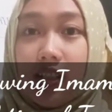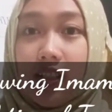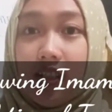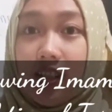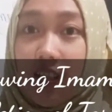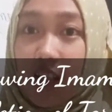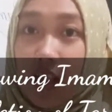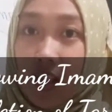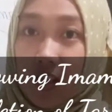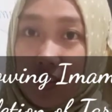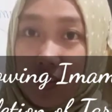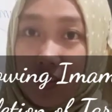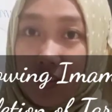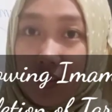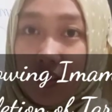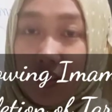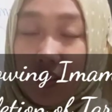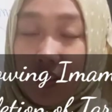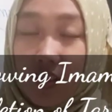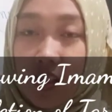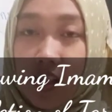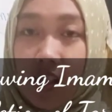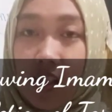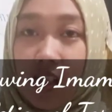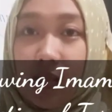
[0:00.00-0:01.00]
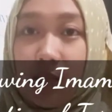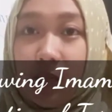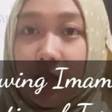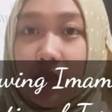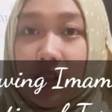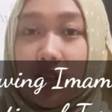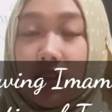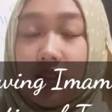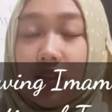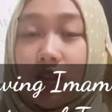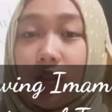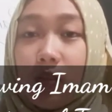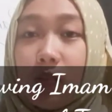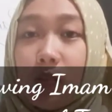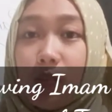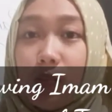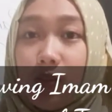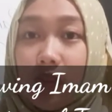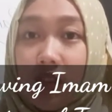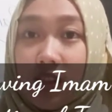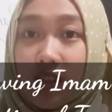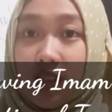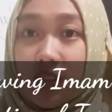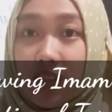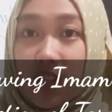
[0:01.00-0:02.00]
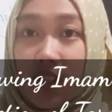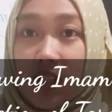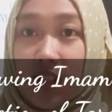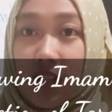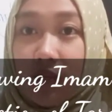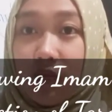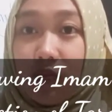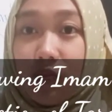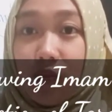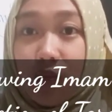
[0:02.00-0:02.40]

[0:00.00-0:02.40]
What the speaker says: the end. I mean completely